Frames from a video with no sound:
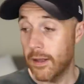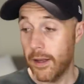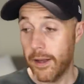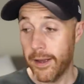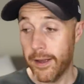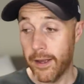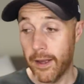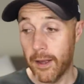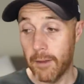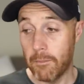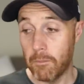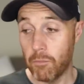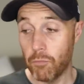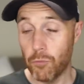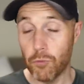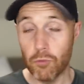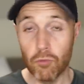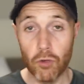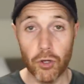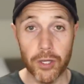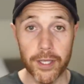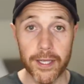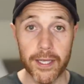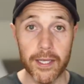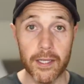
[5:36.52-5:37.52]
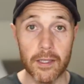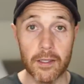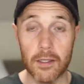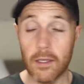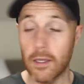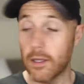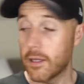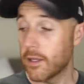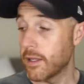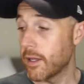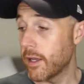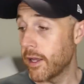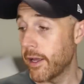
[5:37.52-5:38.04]
um, running
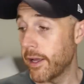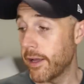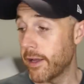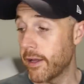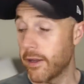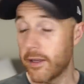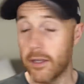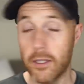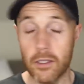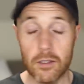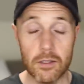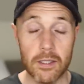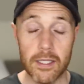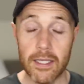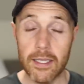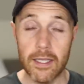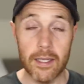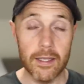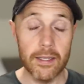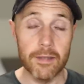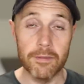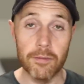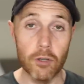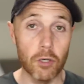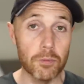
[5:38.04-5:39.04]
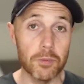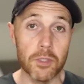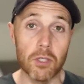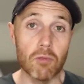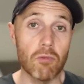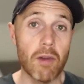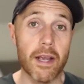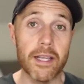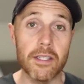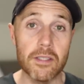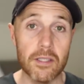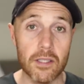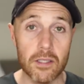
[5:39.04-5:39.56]
uh, up to
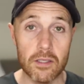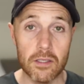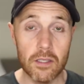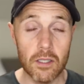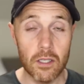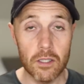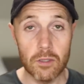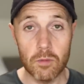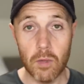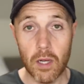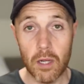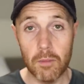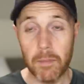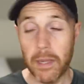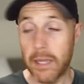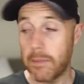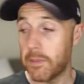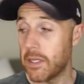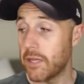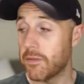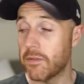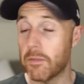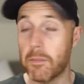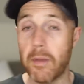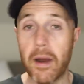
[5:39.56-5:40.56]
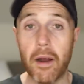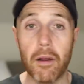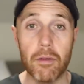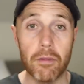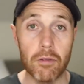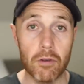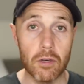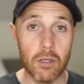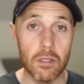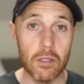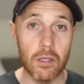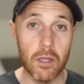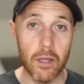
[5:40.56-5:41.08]
races as well, maybe even
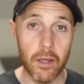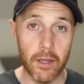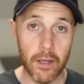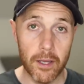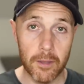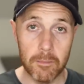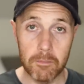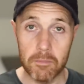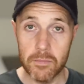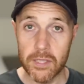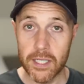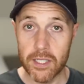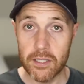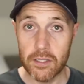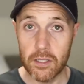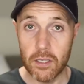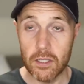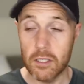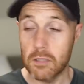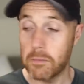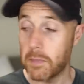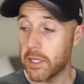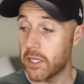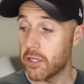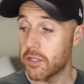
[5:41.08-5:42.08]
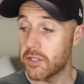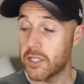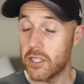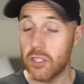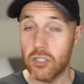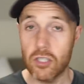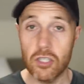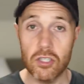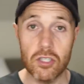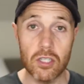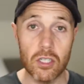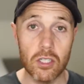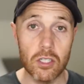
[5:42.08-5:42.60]
marathon um, distance, because it's
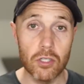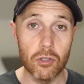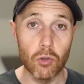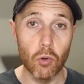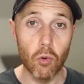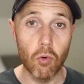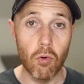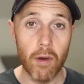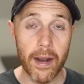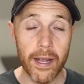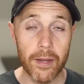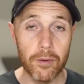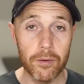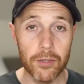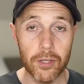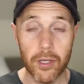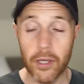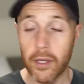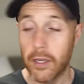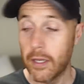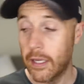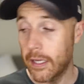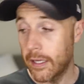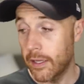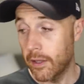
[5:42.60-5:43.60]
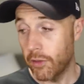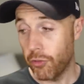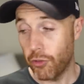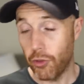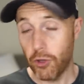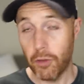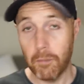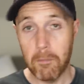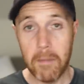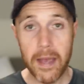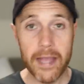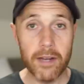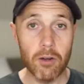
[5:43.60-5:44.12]
just a good all-rounder
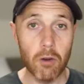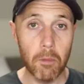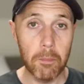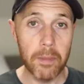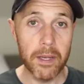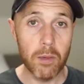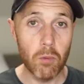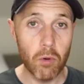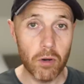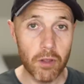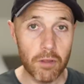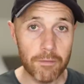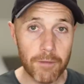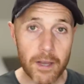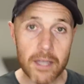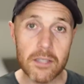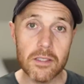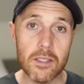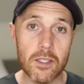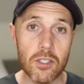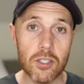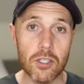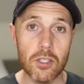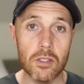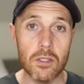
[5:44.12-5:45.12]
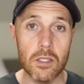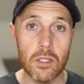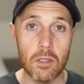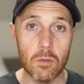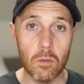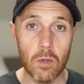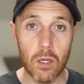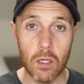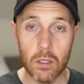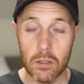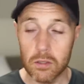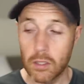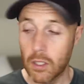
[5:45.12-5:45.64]
that may not be one of the fastest shoes in the
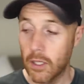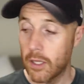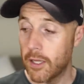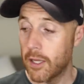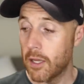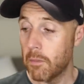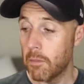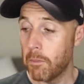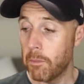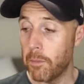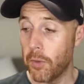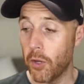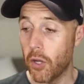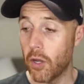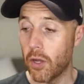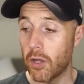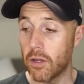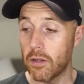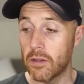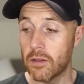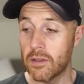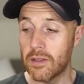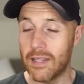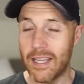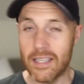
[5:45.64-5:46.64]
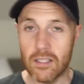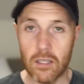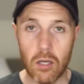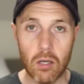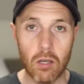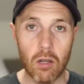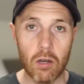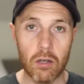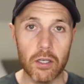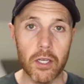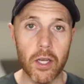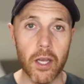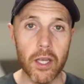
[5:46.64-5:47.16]
world, but there's a
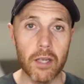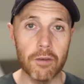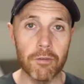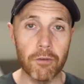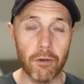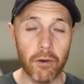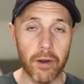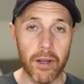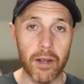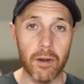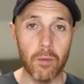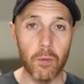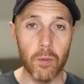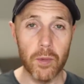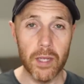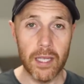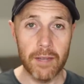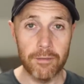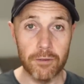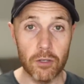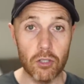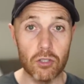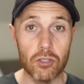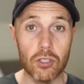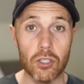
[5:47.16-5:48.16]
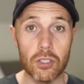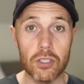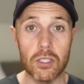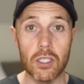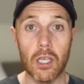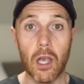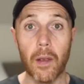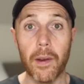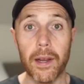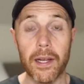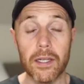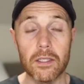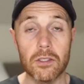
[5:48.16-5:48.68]
lot going for it if you're just
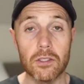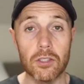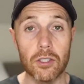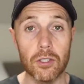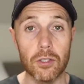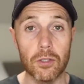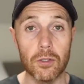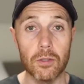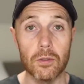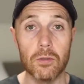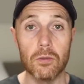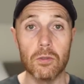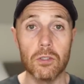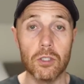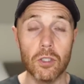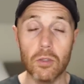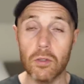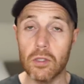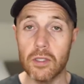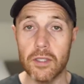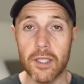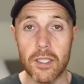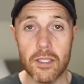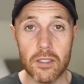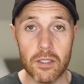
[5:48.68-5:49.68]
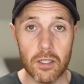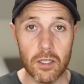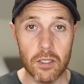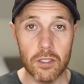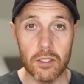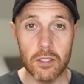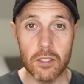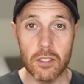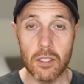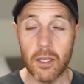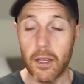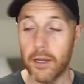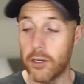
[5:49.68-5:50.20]
going to do the
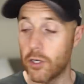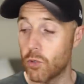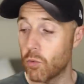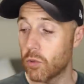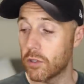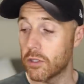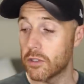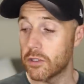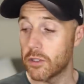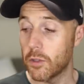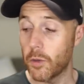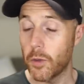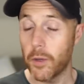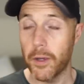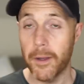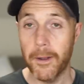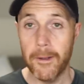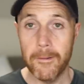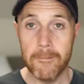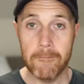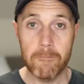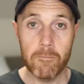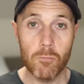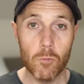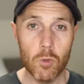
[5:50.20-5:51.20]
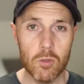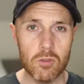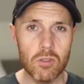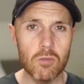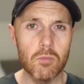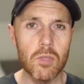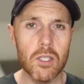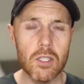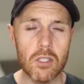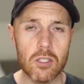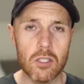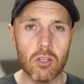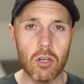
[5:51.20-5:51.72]
distance and you want to do it. There's
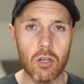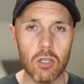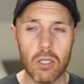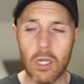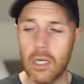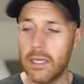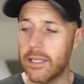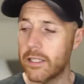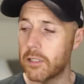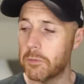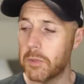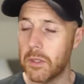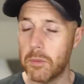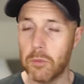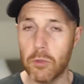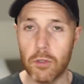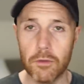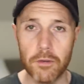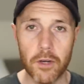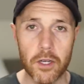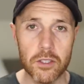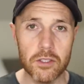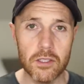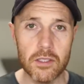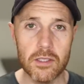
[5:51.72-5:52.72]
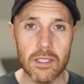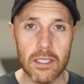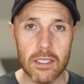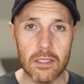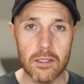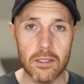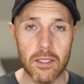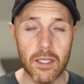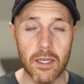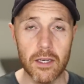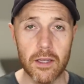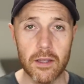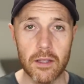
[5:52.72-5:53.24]
something that's got a little bit more
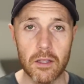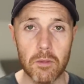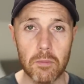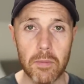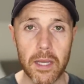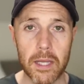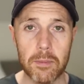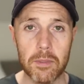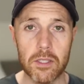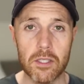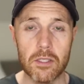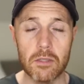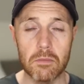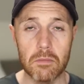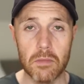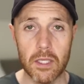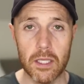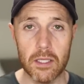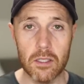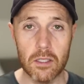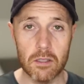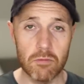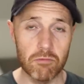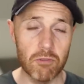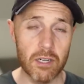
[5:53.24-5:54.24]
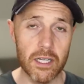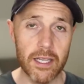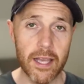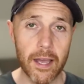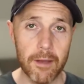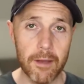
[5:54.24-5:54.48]
versatility in it than maybe something that's really